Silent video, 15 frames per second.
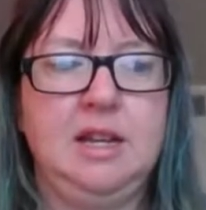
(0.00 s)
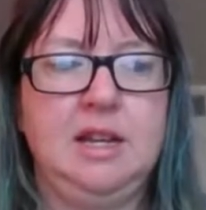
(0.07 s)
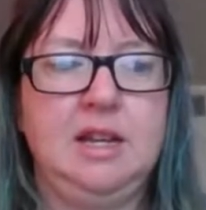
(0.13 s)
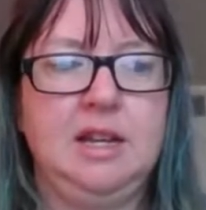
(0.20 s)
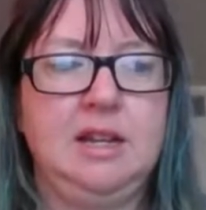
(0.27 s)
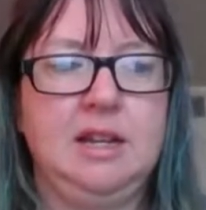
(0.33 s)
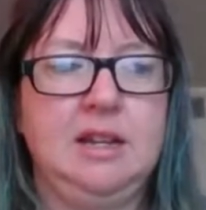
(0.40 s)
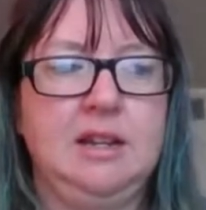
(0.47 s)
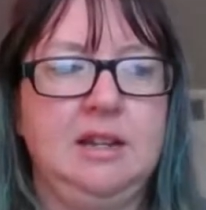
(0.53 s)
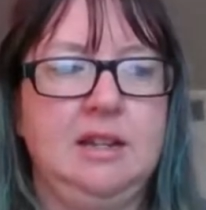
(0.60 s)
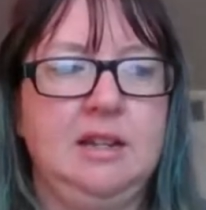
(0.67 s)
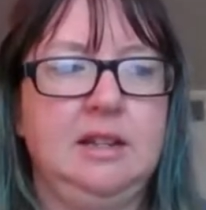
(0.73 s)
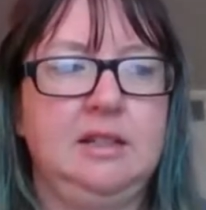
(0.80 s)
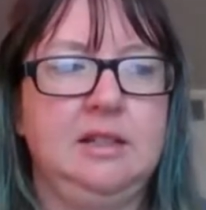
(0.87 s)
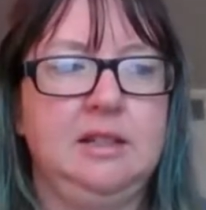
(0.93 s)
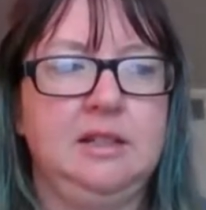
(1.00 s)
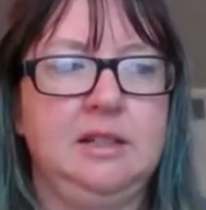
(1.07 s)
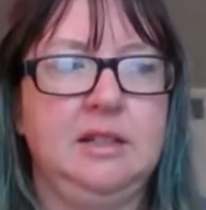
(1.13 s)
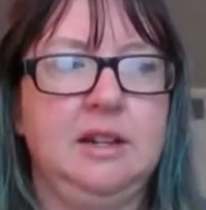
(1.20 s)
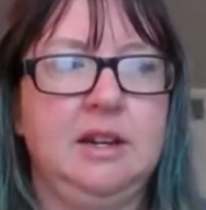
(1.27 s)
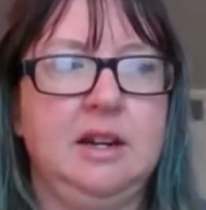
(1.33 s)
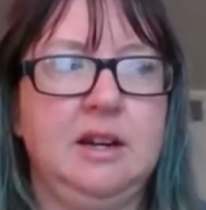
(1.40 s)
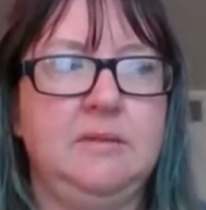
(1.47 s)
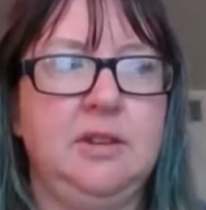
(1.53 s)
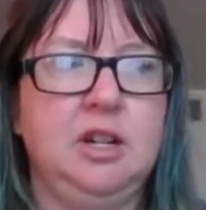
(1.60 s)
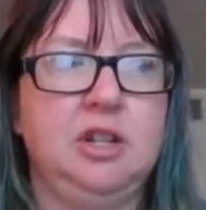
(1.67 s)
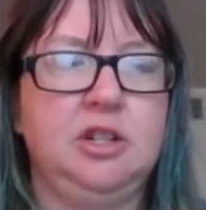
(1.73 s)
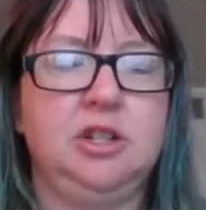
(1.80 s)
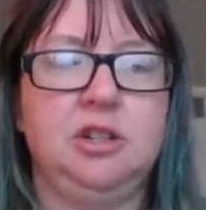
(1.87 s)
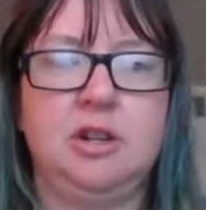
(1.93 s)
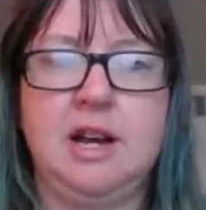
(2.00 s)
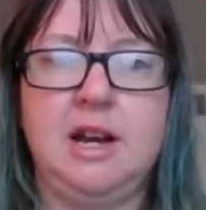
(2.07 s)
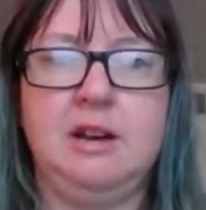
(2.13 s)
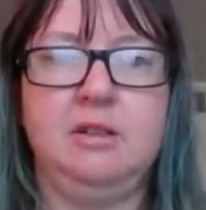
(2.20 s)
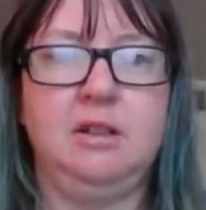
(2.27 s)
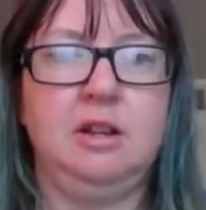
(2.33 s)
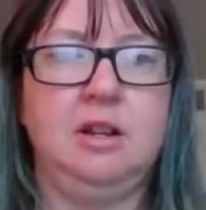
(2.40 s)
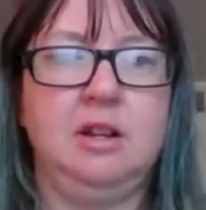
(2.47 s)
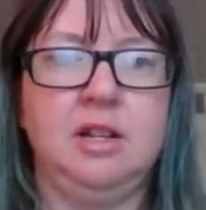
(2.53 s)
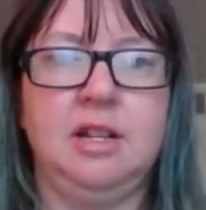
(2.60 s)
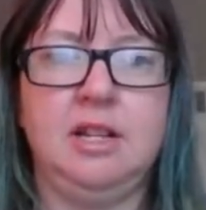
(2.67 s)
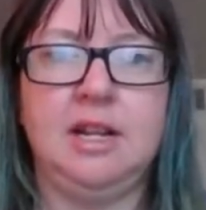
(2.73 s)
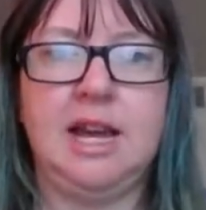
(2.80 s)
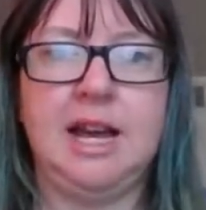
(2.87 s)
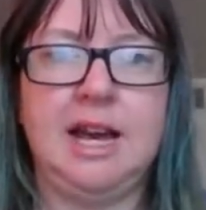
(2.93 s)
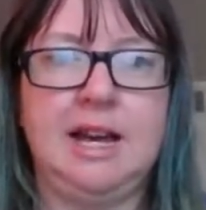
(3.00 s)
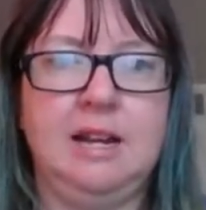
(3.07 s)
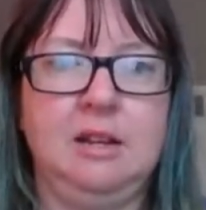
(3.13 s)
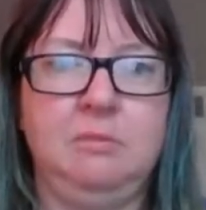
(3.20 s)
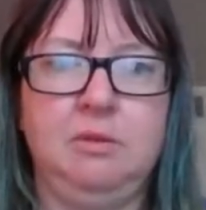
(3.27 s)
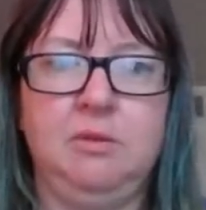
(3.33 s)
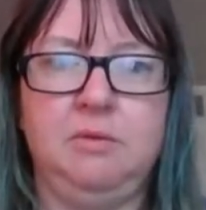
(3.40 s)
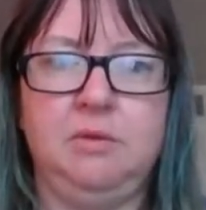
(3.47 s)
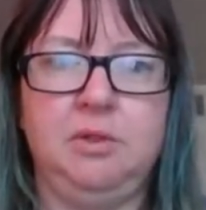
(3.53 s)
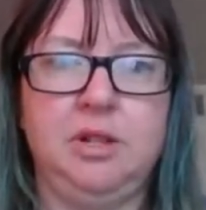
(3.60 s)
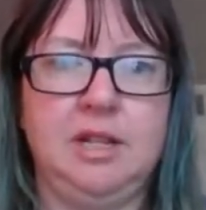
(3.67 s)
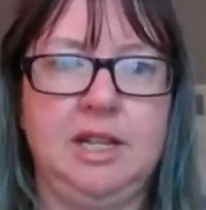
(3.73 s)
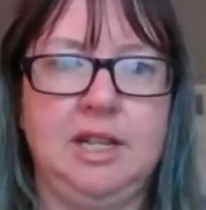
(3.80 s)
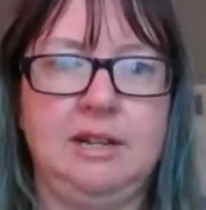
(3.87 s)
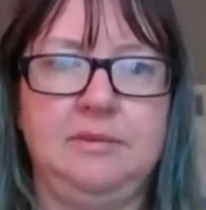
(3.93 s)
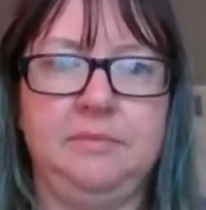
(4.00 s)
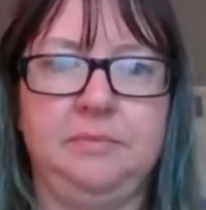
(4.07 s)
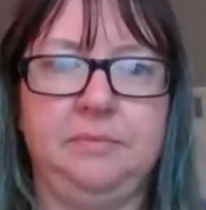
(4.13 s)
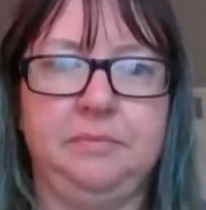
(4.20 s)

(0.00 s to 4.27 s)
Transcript: And I'm not sure how long he had had it before then,